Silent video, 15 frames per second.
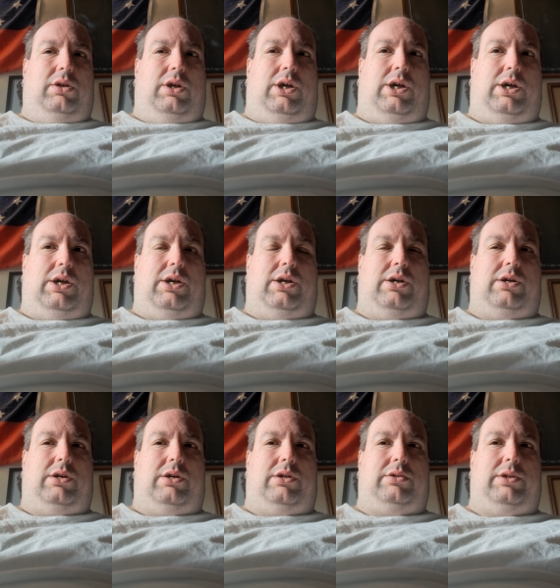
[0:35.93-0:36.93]

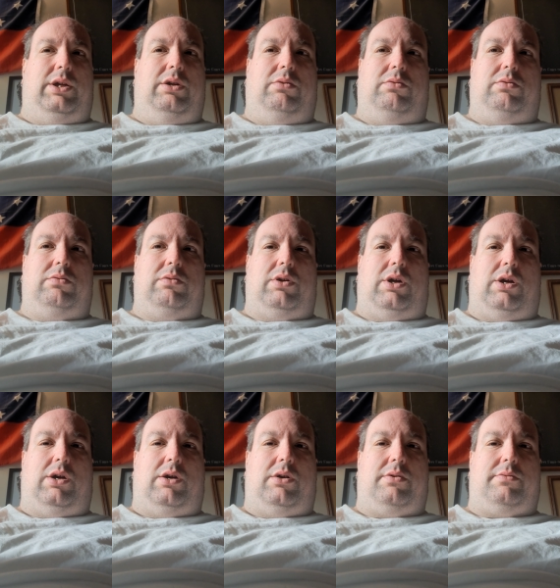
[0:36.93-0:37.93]
uh, a little
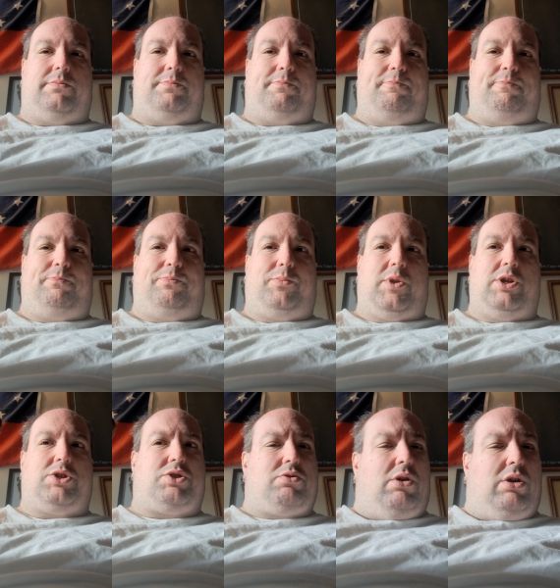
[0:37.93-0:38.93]
um,
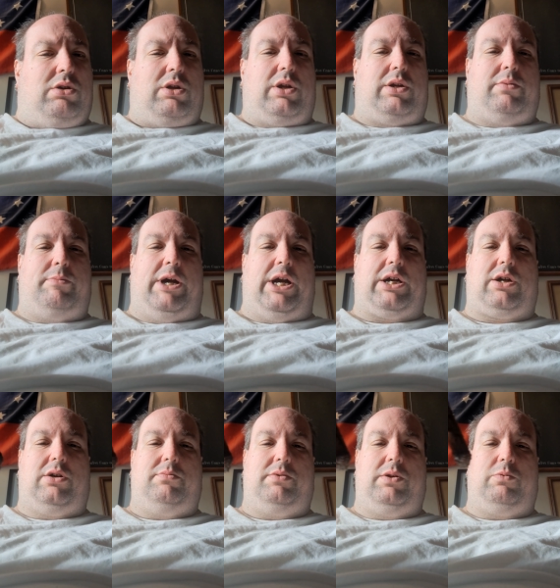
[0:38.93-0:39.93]
strong on the
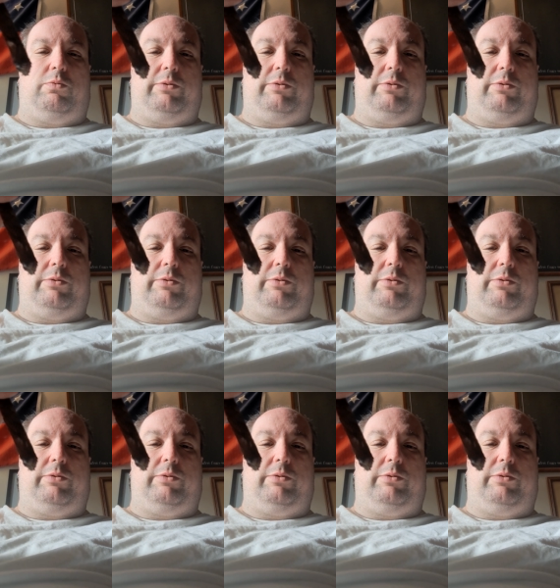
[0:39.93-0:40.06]
tobacco, but